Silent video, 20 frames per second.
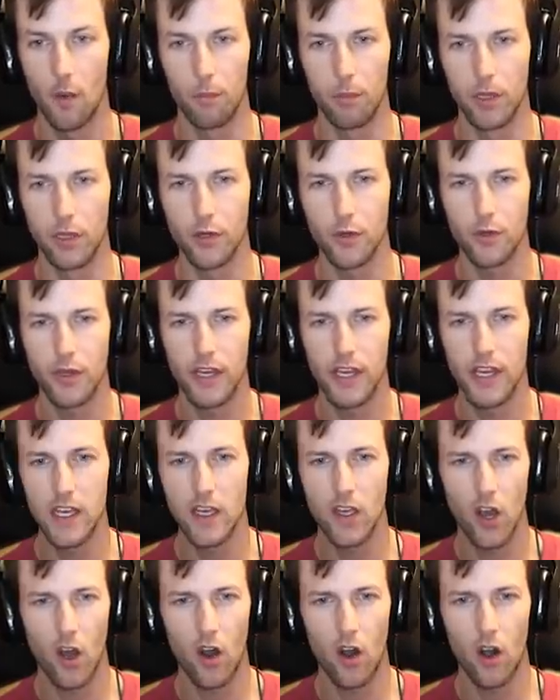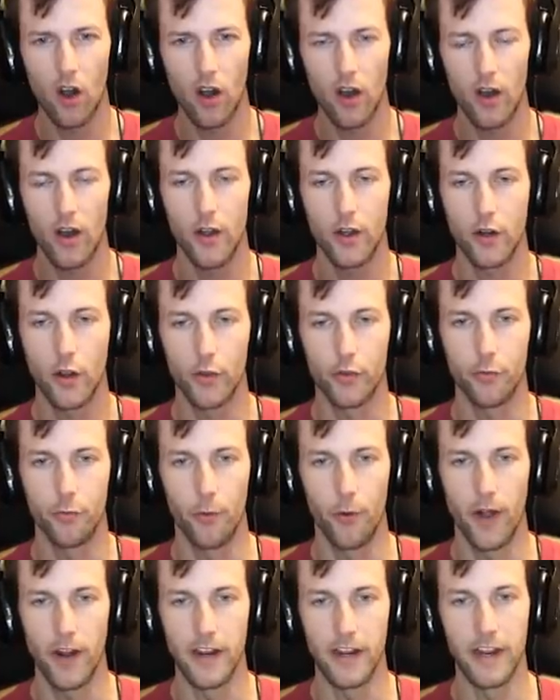Blue key card goes
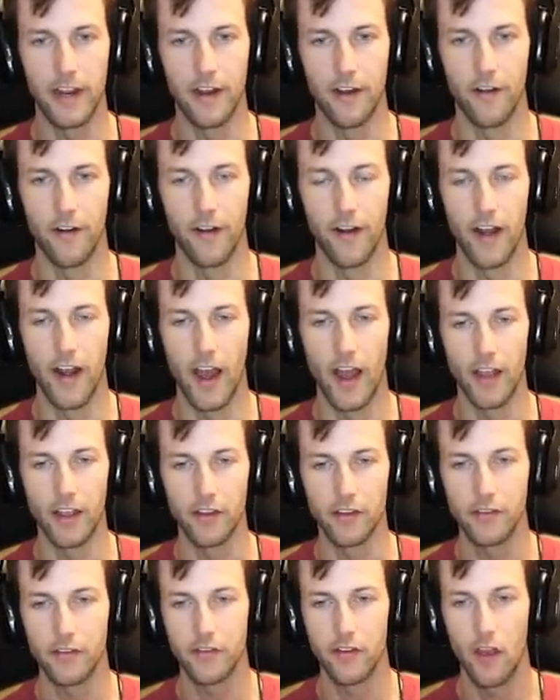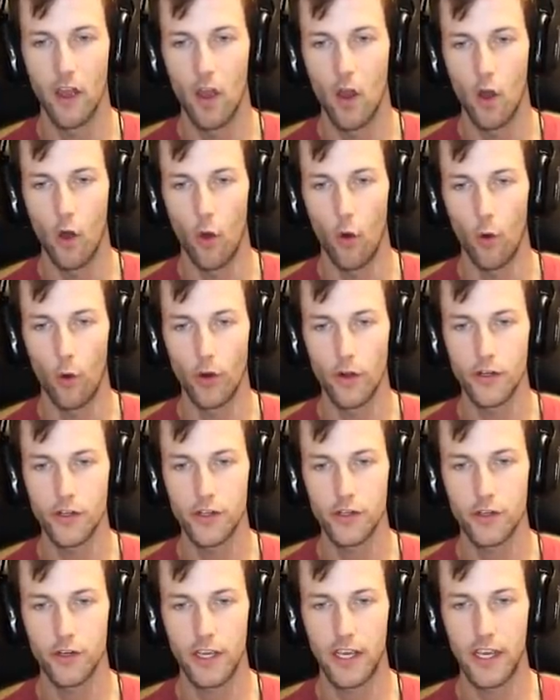right here. Nice.
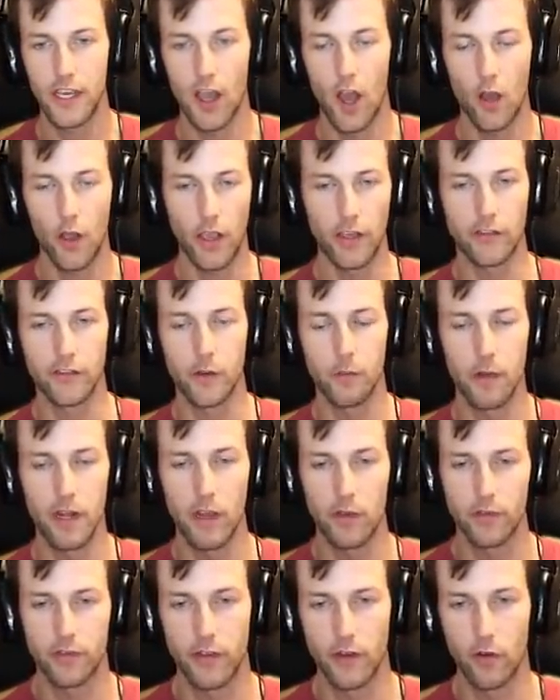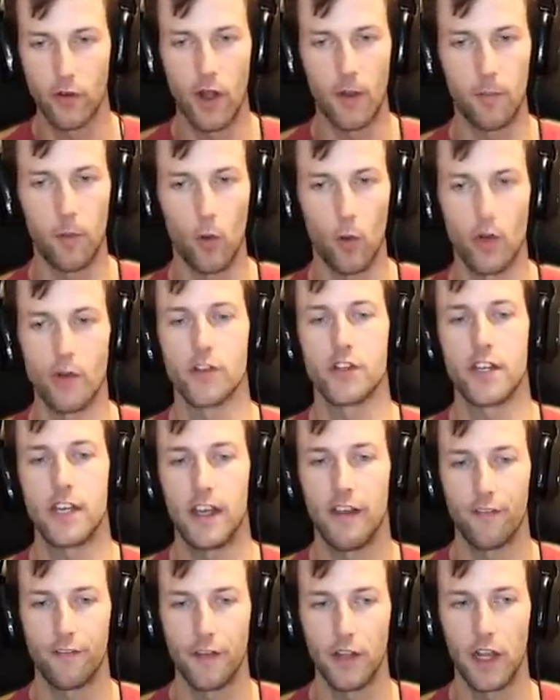Orange key. Okay, somebody else can grab the orange
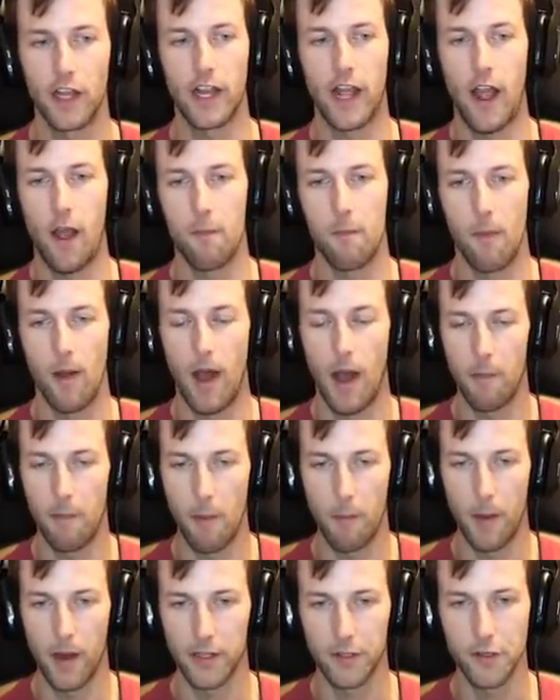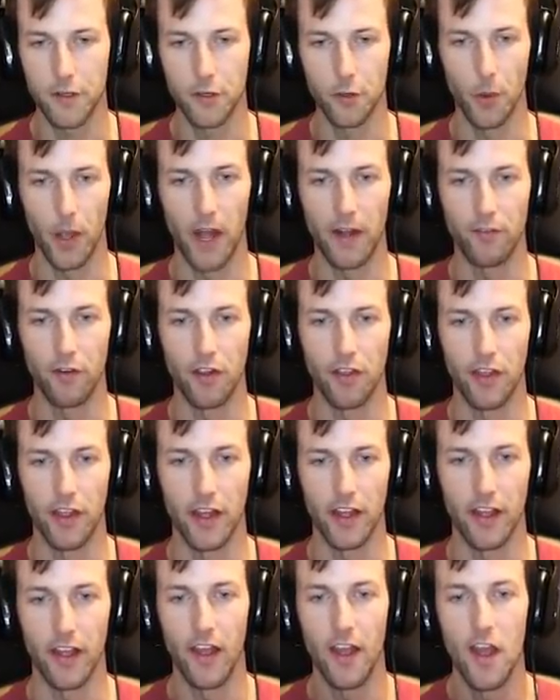key. I feel like I'm I'm about to do
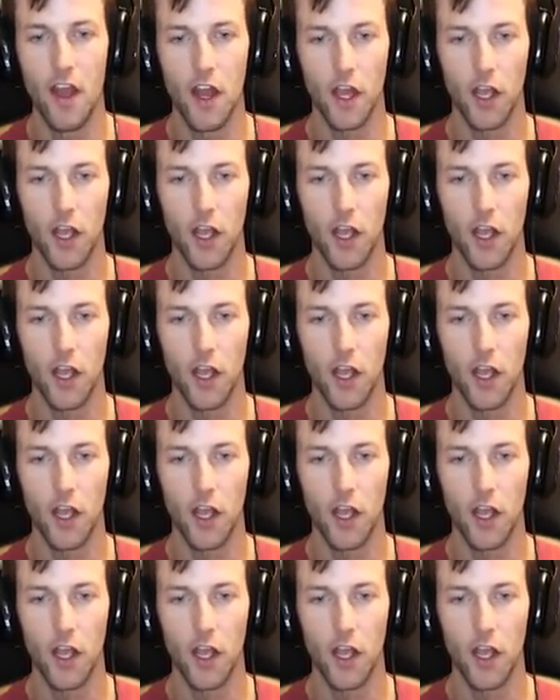everything.